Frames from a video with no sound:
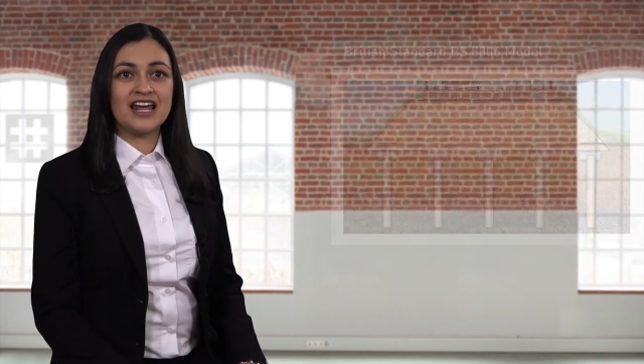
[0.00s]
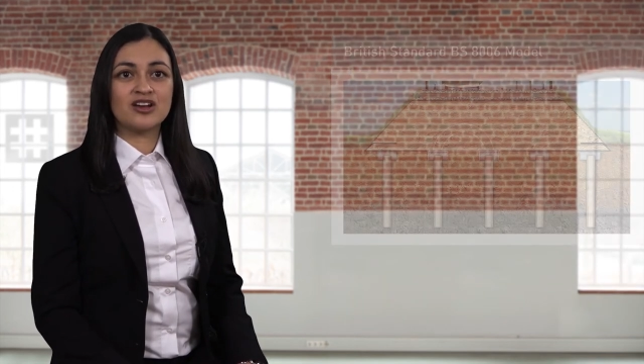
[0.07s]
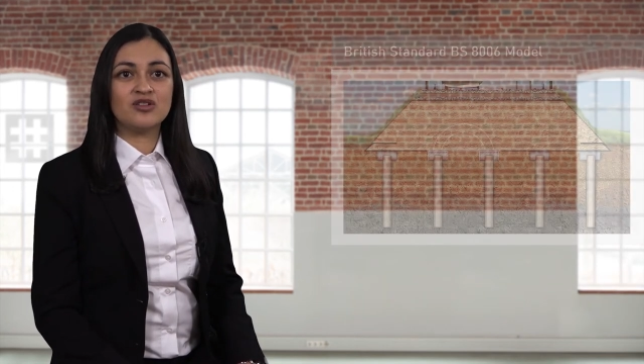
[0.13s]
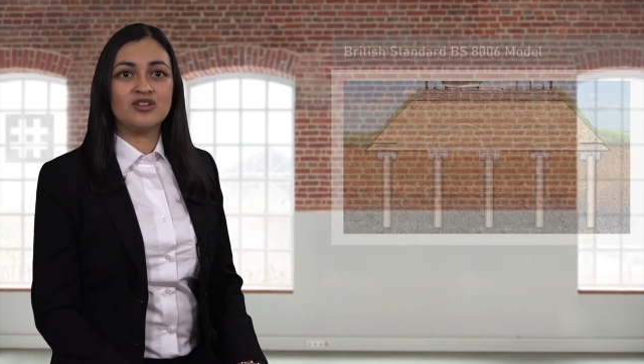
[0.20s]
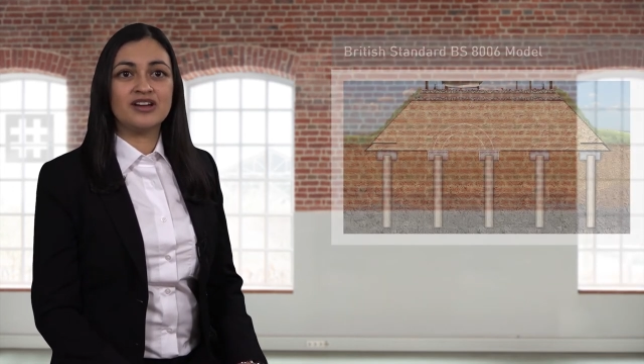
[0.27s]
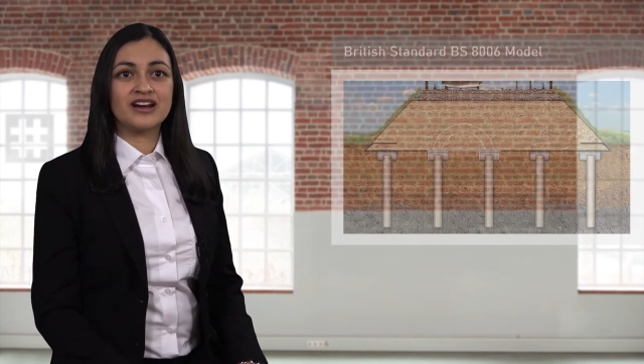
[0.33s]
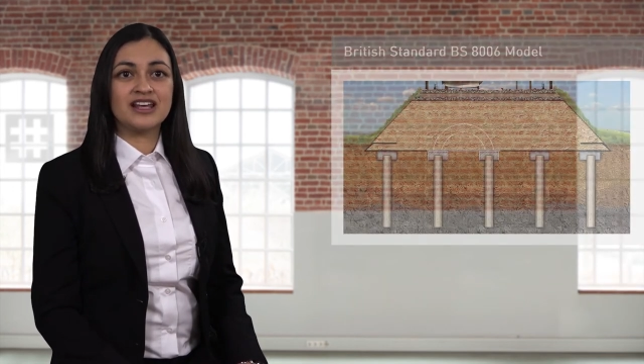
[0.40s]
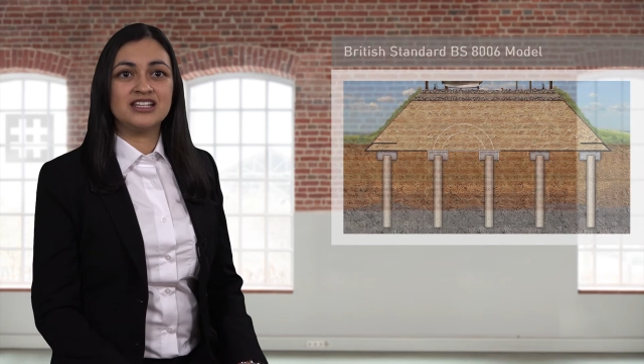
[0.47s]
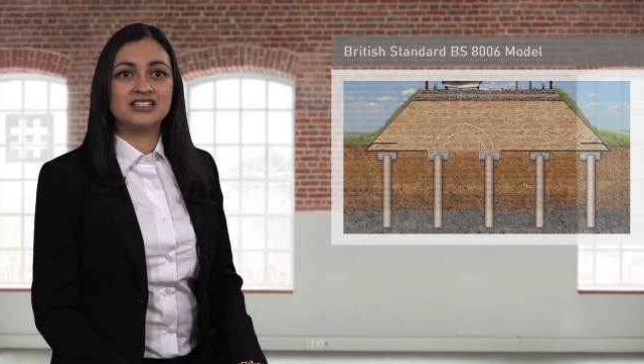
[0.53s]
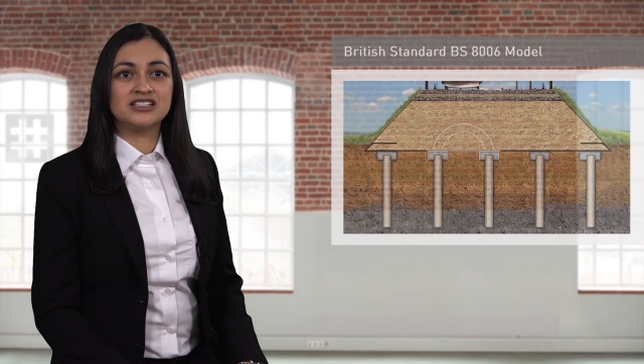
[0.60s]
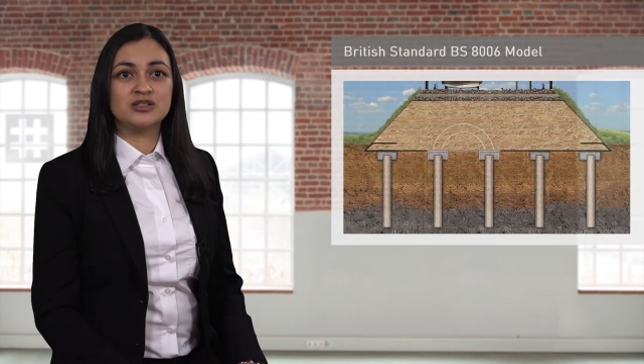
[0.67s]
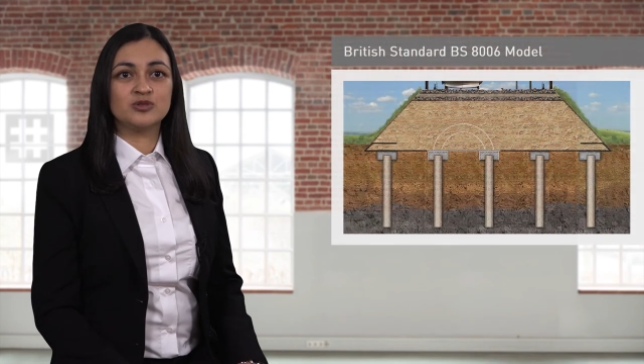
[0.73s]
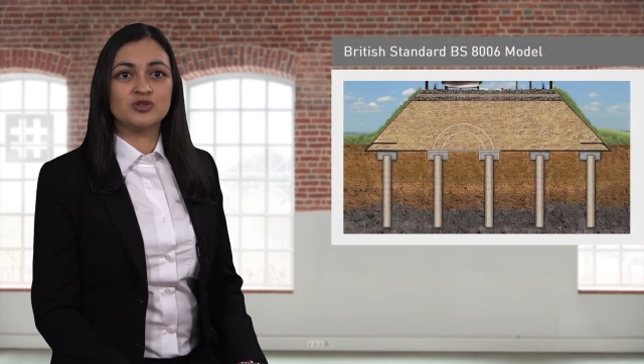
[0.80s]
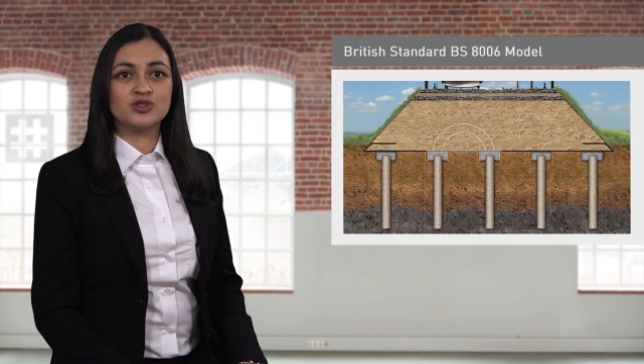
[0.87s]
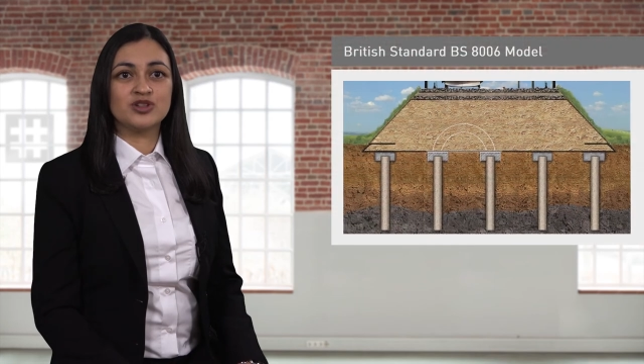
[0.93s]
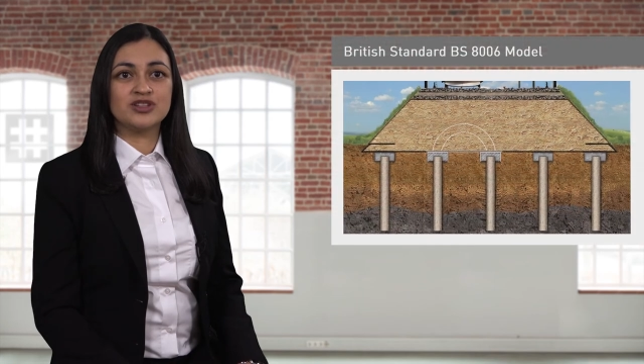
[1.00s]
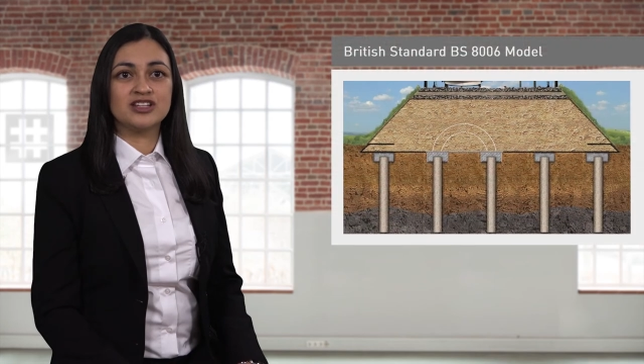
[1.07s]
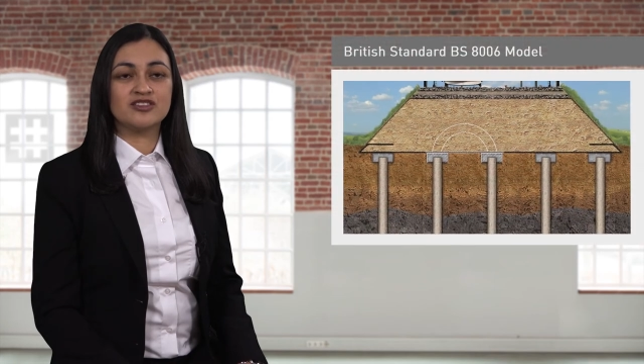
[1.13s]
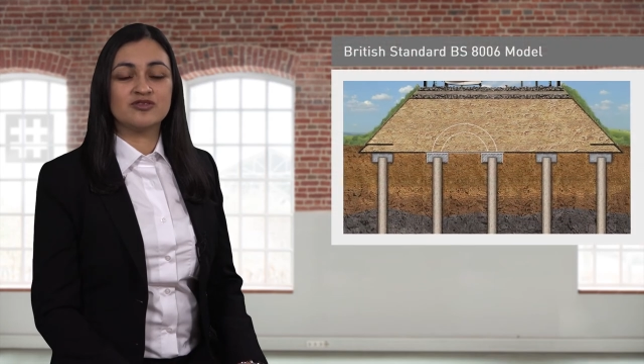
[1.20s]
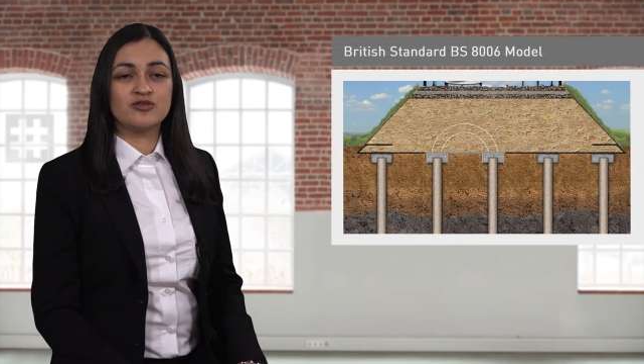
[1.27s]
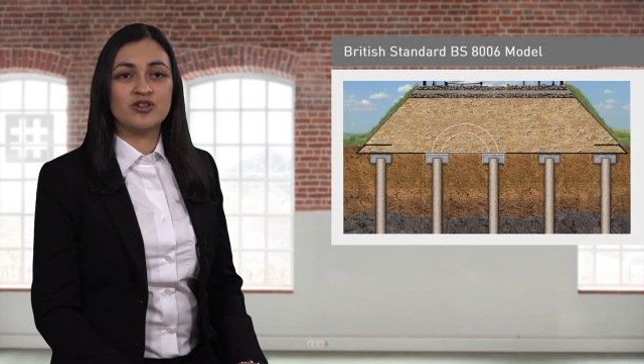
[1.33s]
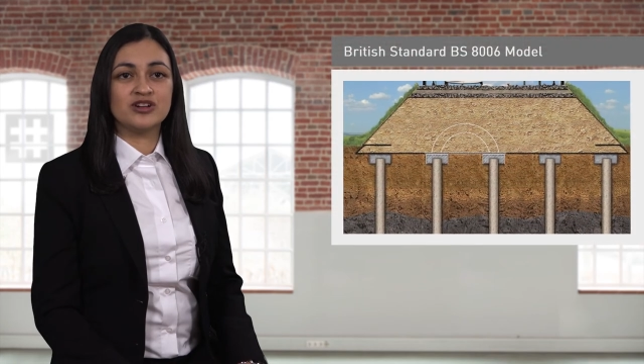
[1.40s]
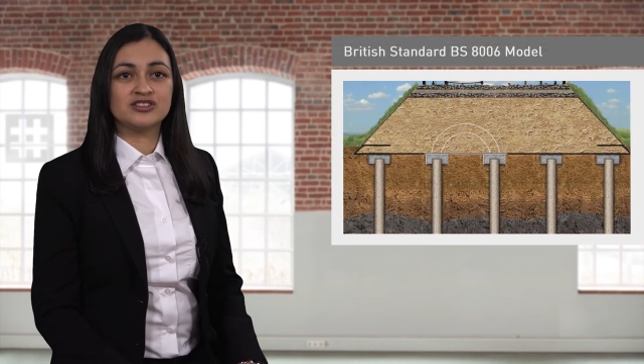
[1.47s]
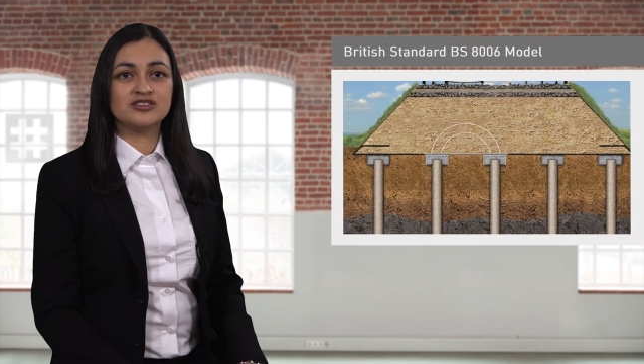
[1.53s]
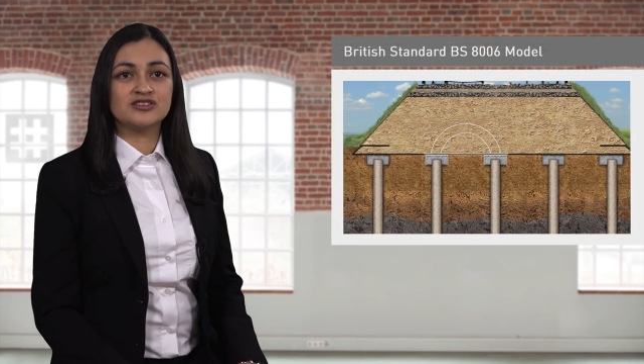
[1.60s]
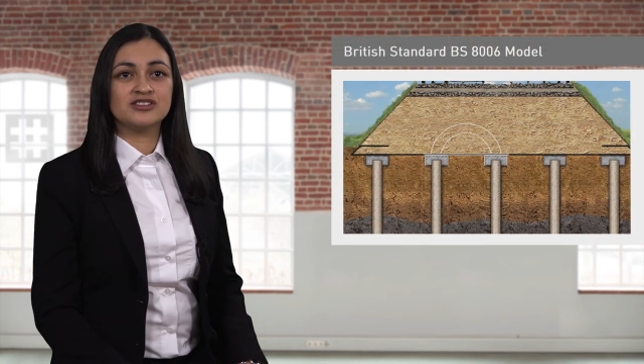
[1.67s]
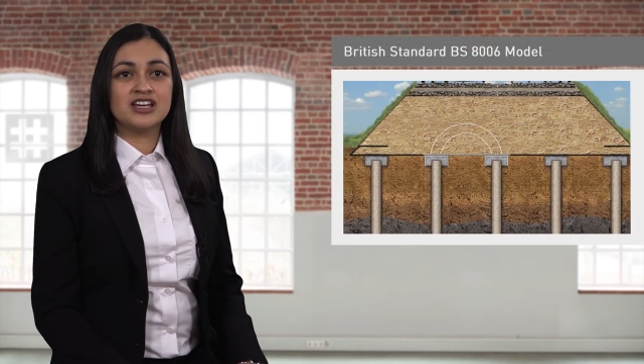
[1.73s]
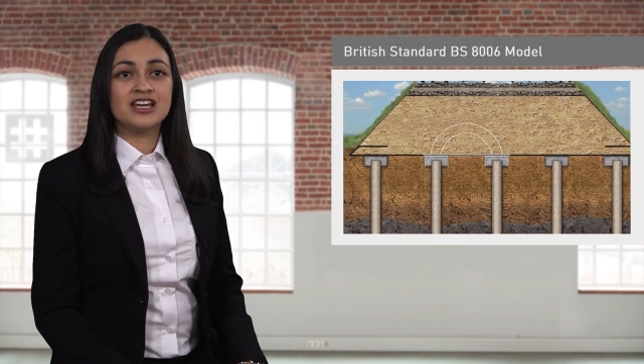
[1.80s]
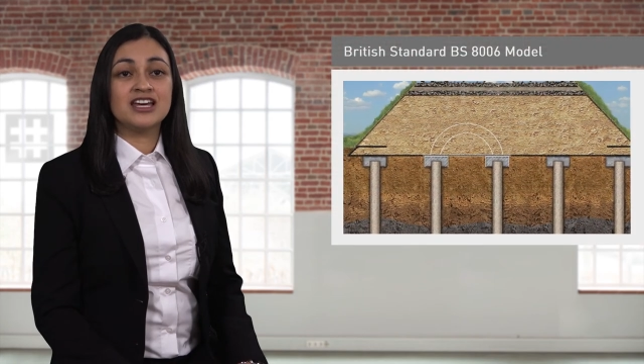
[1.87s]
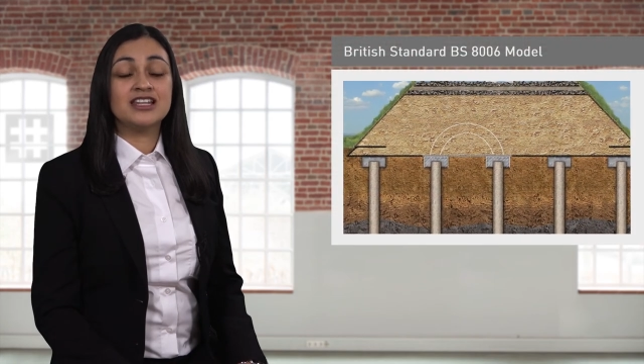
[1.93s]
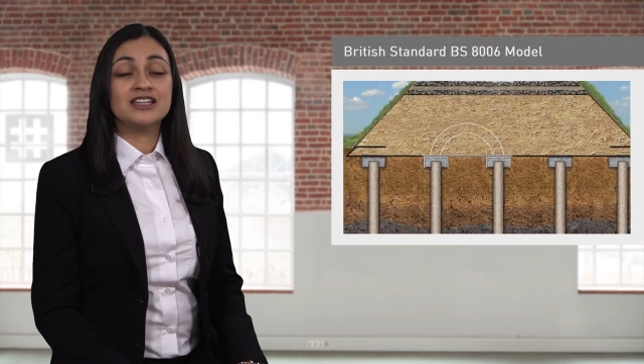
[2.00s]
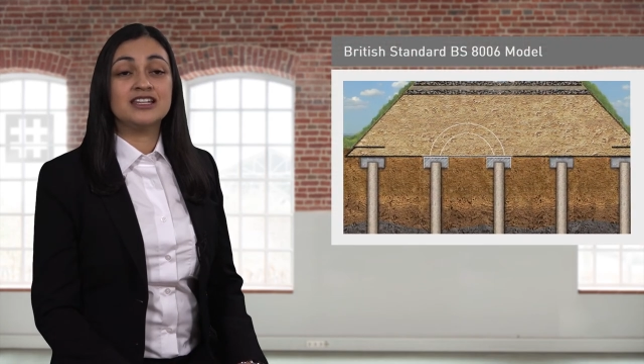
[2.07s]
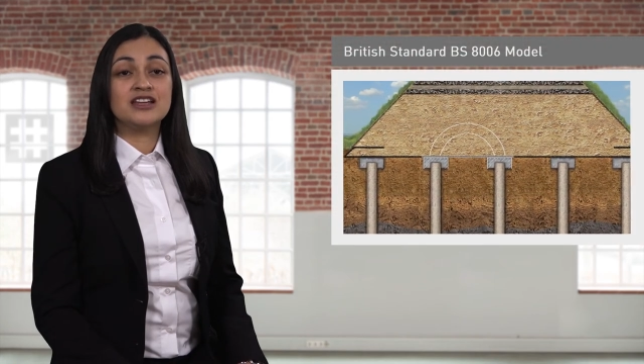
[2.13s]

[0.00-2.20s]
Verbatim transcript: arch of redistribution of stresses